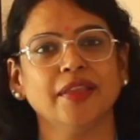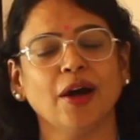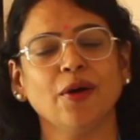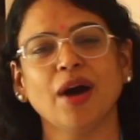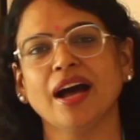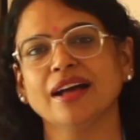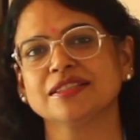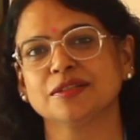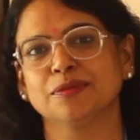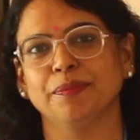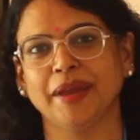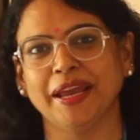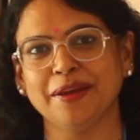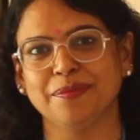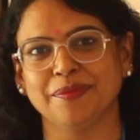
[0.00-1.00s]
Thou Hast
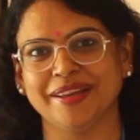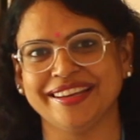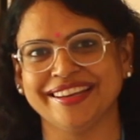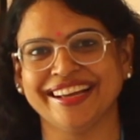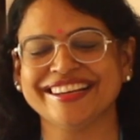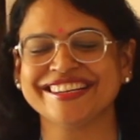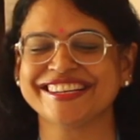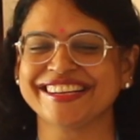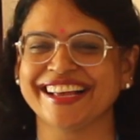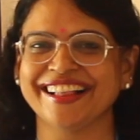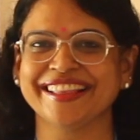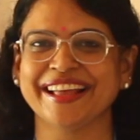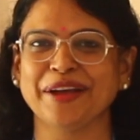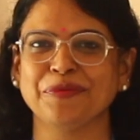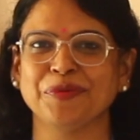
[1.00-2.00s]
Made Me and
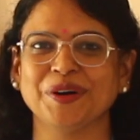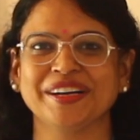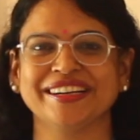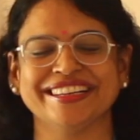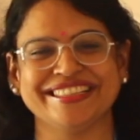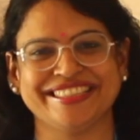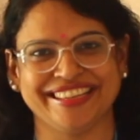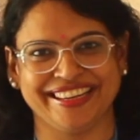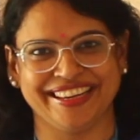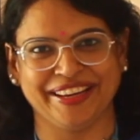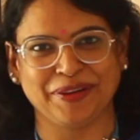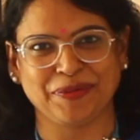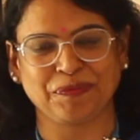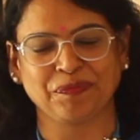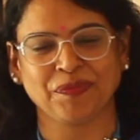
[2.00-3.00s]
Shall Thy Work
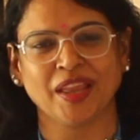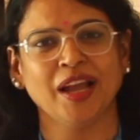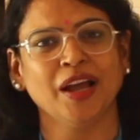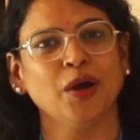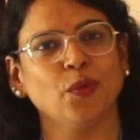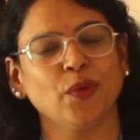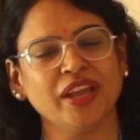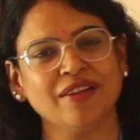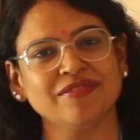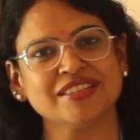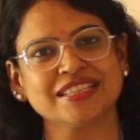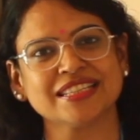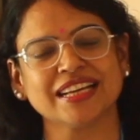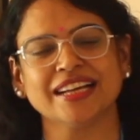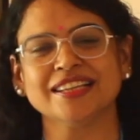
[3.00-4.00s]
Decay. We have
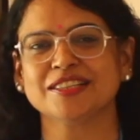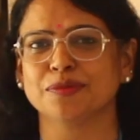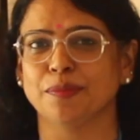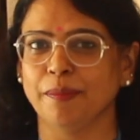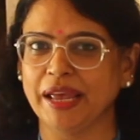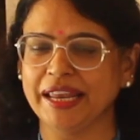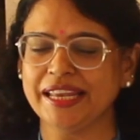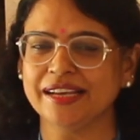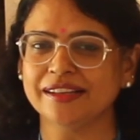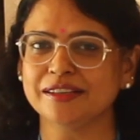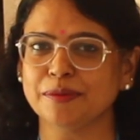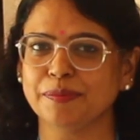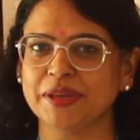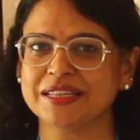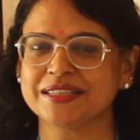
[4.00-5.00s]
discussed many
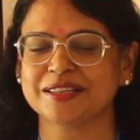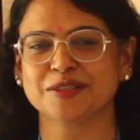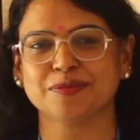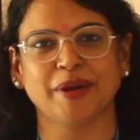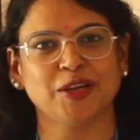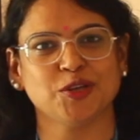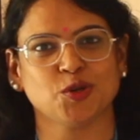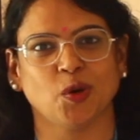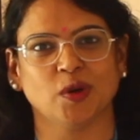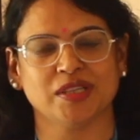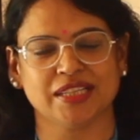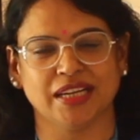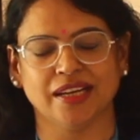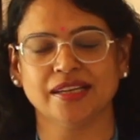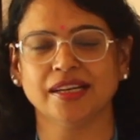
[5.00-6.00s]
other pieces by John
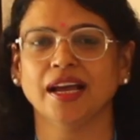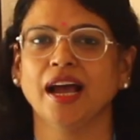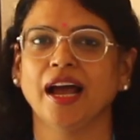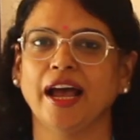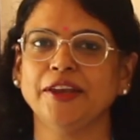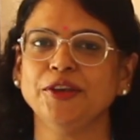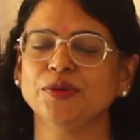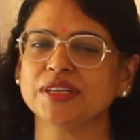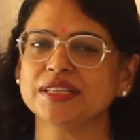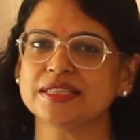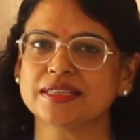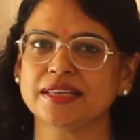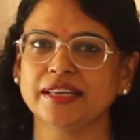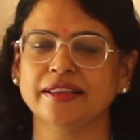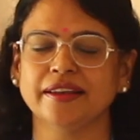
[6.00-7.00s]
Donne and you can
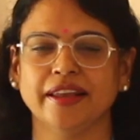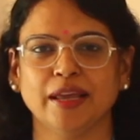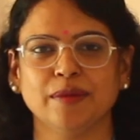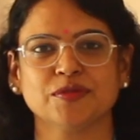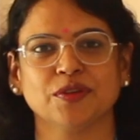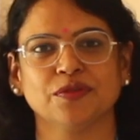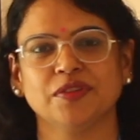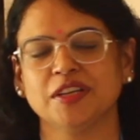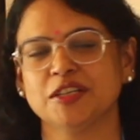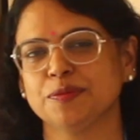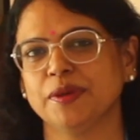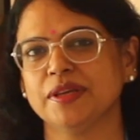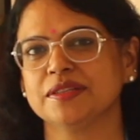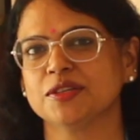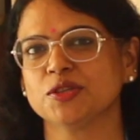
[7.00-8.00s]
see the names of these
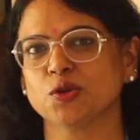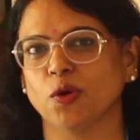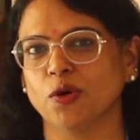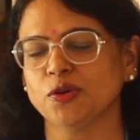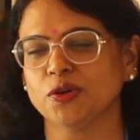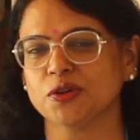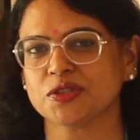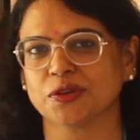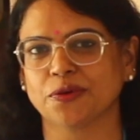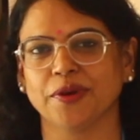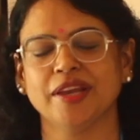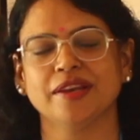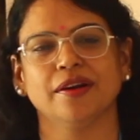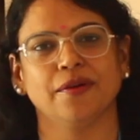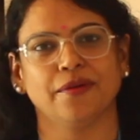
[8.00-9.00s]
pieces on your
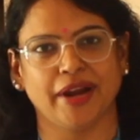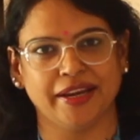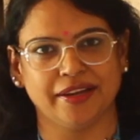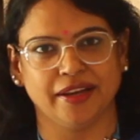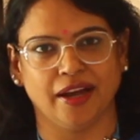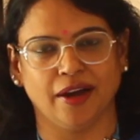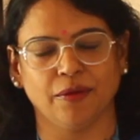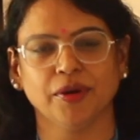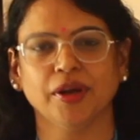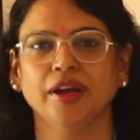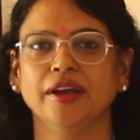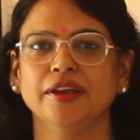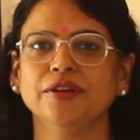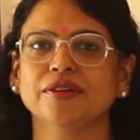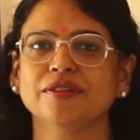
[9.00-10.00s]
screen right now.
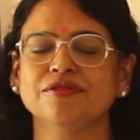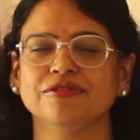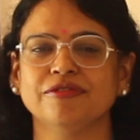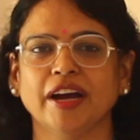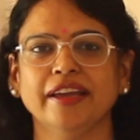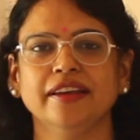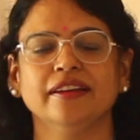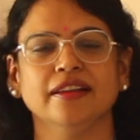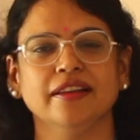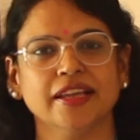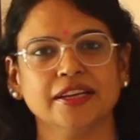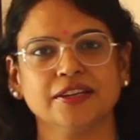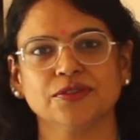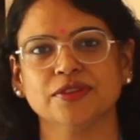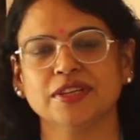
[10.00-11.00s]
You can find a
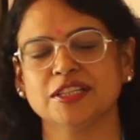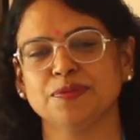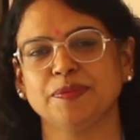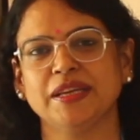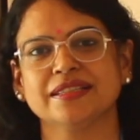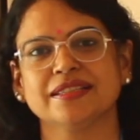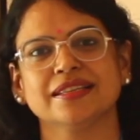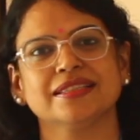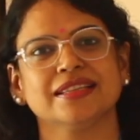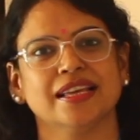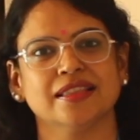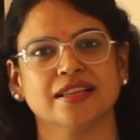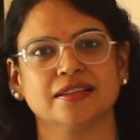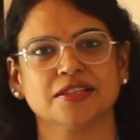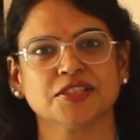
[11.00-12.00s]
link to these pieces
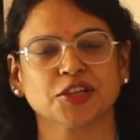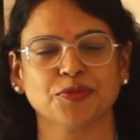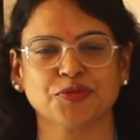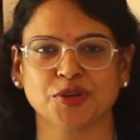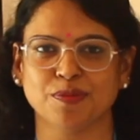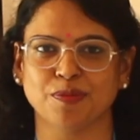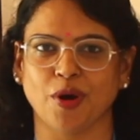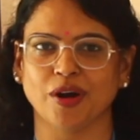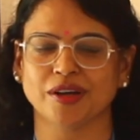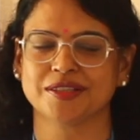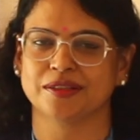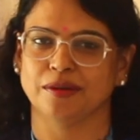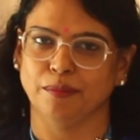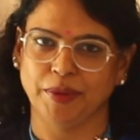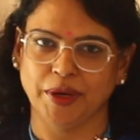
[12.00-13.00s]
in the description
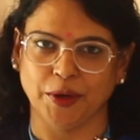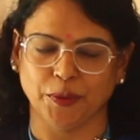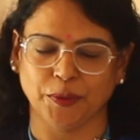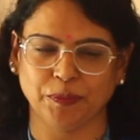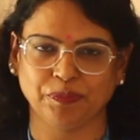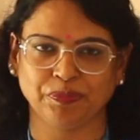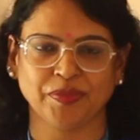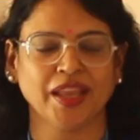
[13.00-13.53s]
box below.